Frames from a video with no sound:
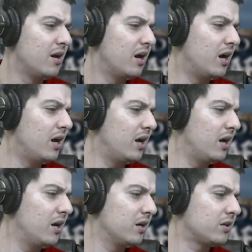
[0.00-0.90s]

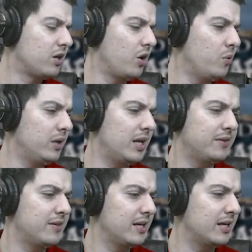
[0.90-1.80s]

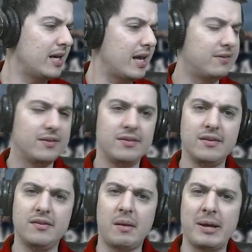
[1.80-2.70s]
coalescing
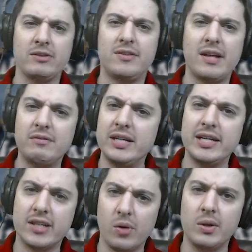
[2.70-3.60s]
essences, about 70
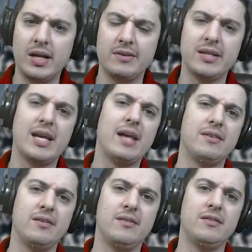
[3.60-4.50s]
coalescing
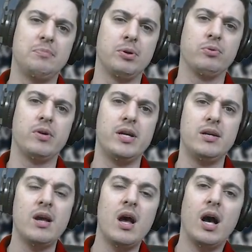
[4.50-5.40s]
essences per run.
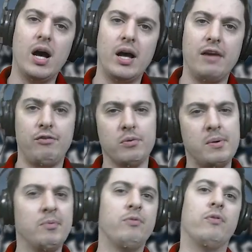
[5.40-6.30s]
If you
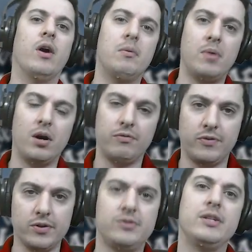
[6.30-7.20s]
remember from our
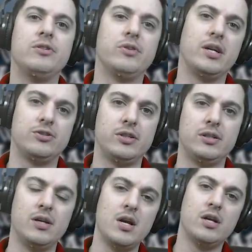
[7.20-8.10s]
first
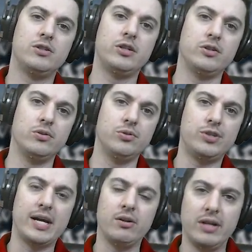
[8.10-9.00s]
introduction to
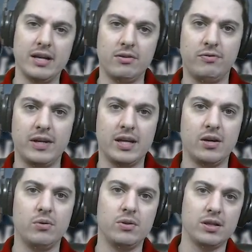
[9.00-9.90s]
Shadowlands
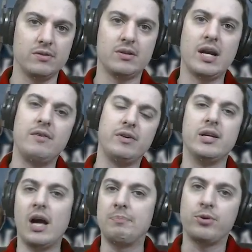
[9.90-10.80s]
video, there's kind of an
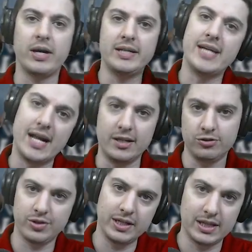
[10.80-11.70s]
upgrade talent
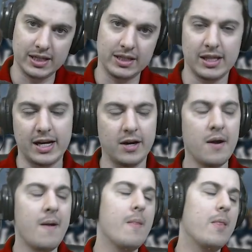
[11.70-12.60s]
tree thing there.
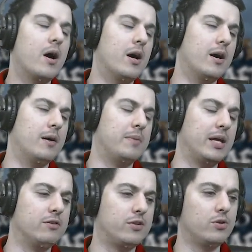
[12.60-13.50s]

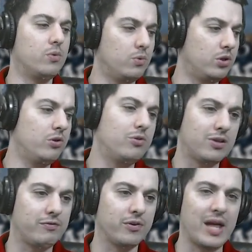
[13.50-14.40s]
And so you use
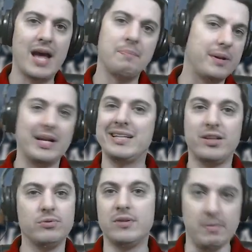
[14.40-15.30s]
it for that, but like,
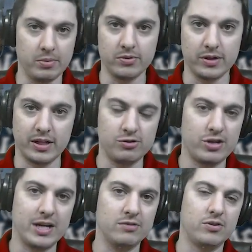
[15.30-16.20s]
those numbers are going to
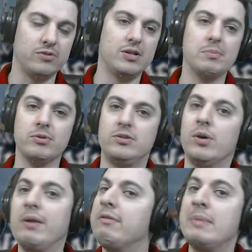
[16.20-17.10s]
change. Those numbers
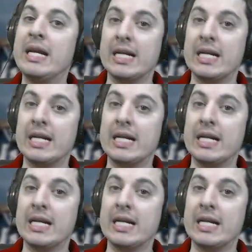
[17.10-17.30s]
don't even mean